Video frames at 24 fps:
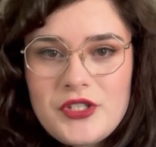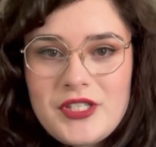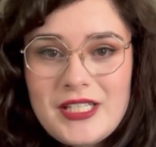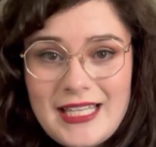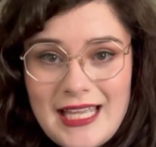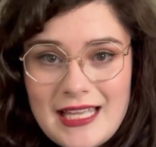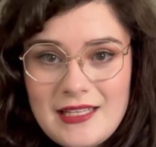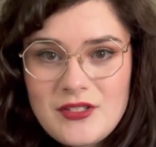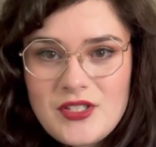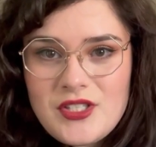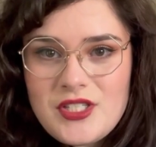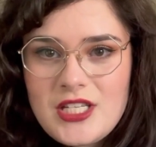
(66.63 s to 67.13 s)

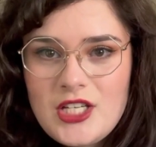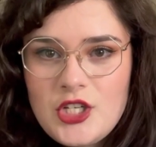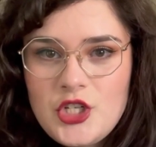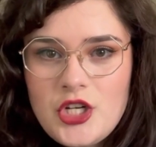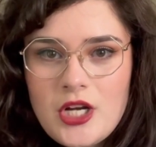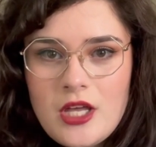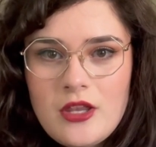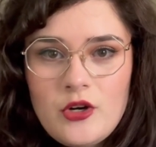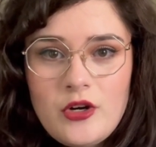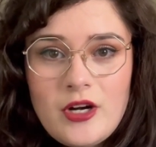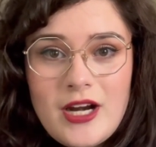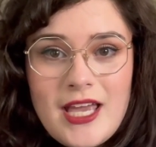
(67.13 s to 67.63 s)
against each
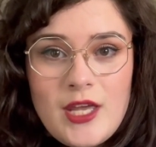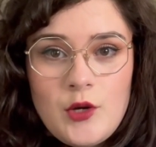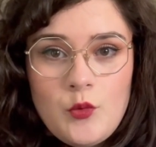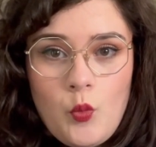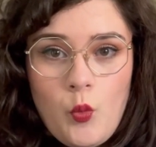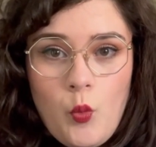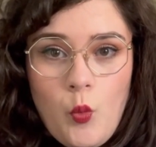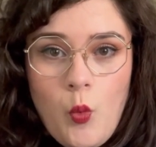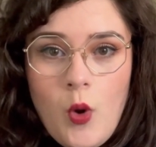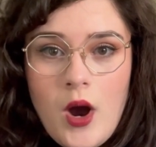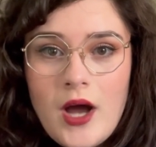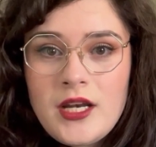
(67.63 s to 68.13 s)
other
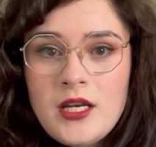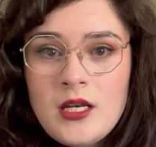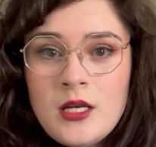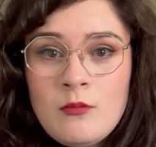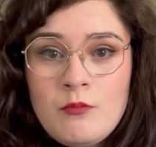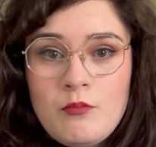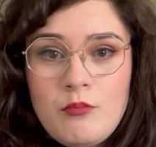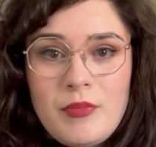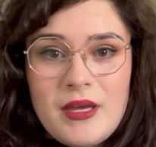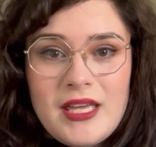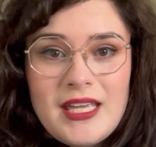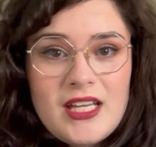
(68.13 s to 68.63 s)
in
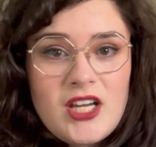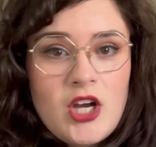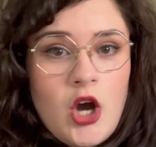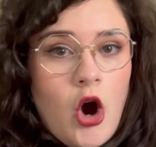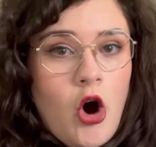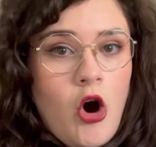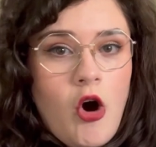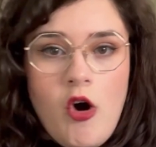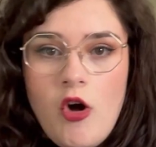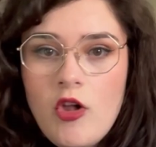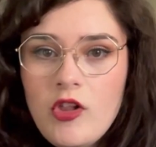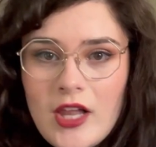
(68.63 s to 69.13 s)
one big
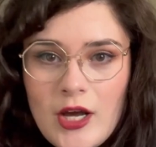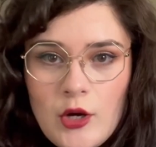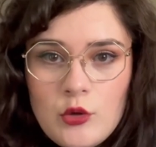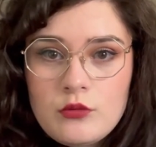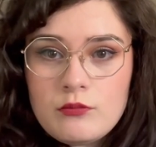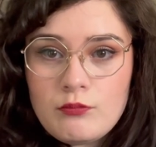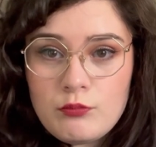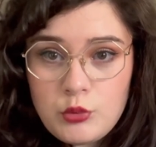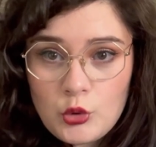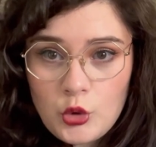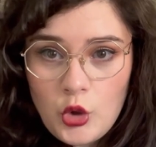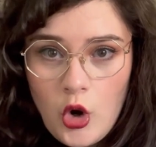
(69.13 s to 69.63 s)

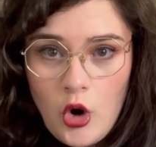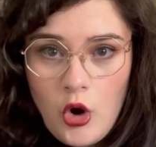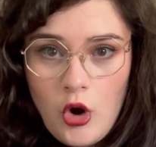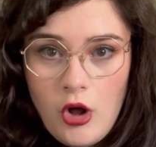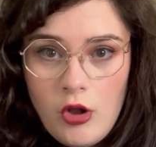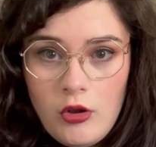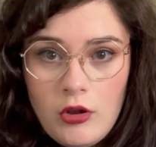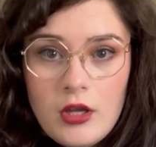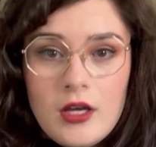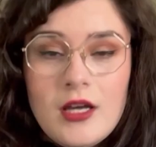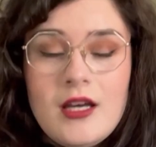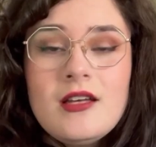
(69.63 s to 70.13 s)
all-out
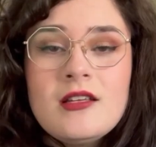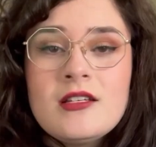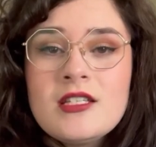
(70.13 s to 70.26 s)
brawl